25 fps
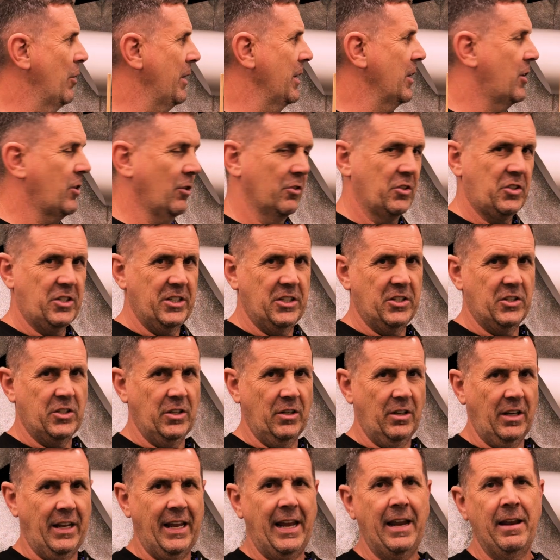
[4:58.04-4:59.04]
Running
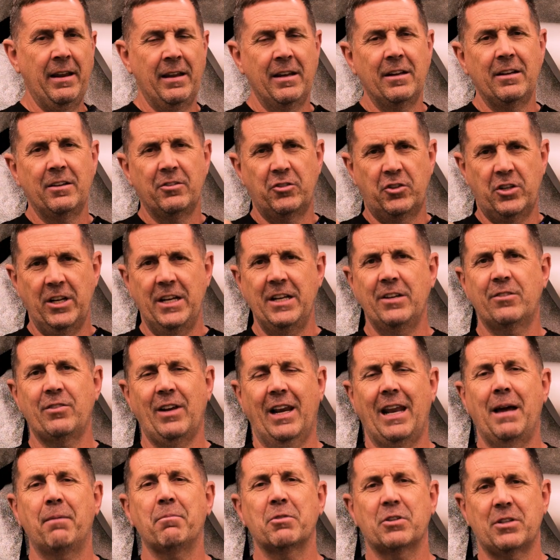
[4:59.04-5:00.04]
consistently,
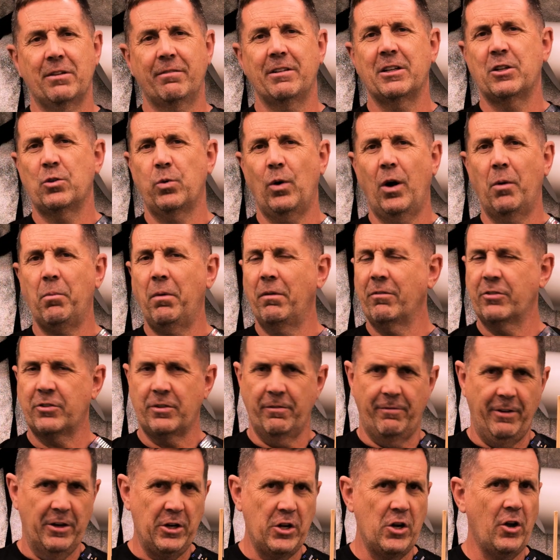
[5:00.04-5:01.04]
change the lamps every 12
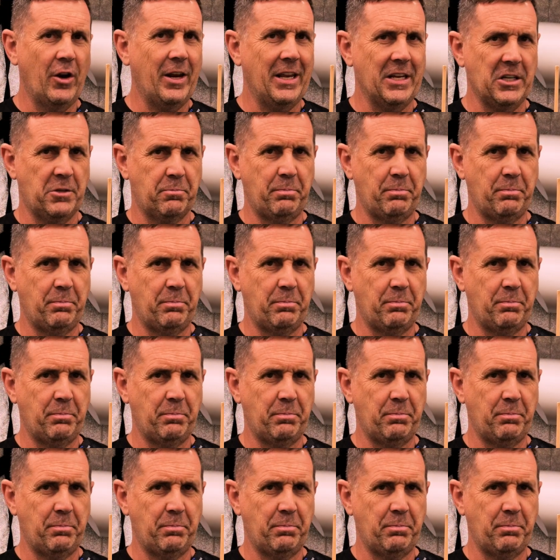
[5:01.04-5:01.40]
months. They're not